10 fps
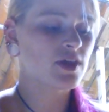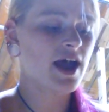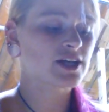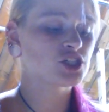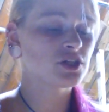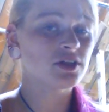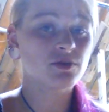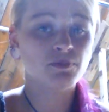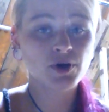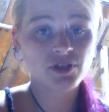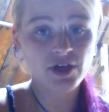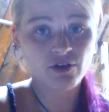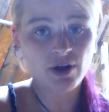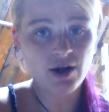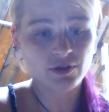actually, the book that
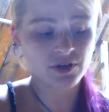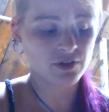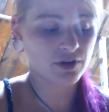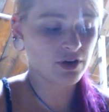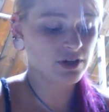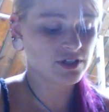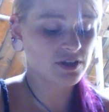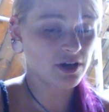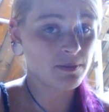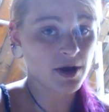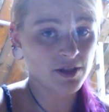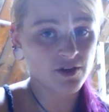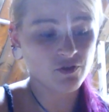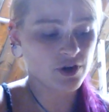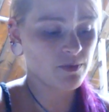Crowley learned the Kabbalah
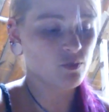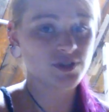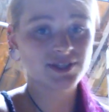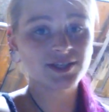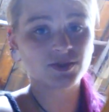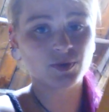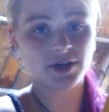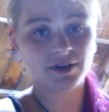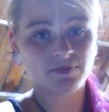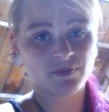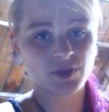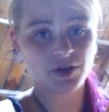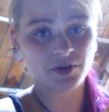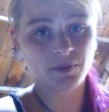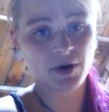from was this one,
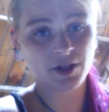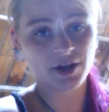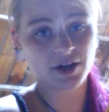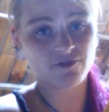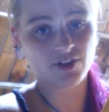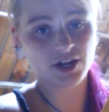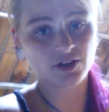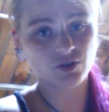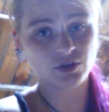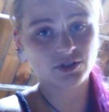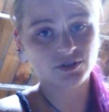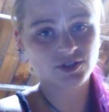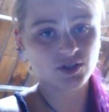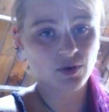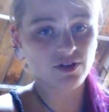the Kabbalah Unveiled, or
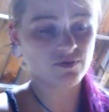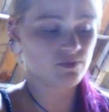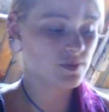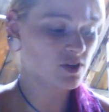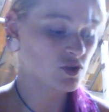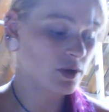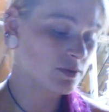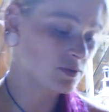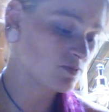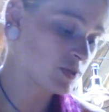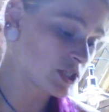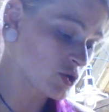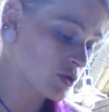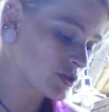so I've been told.